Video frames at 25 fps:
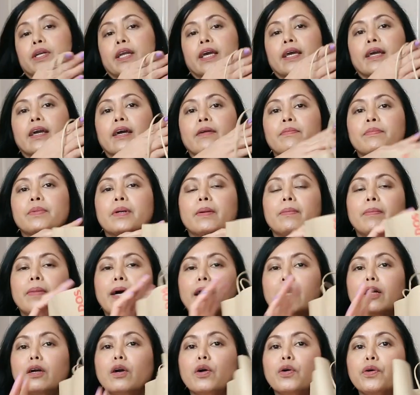I got from
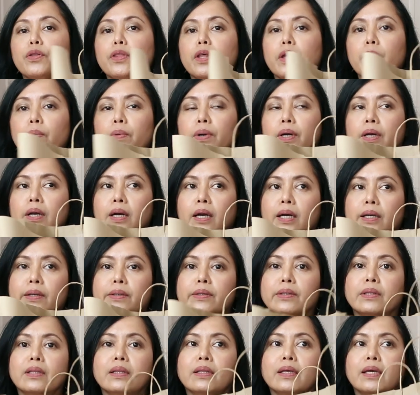Mango. They were
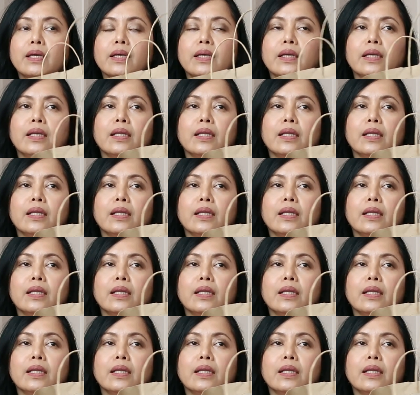currently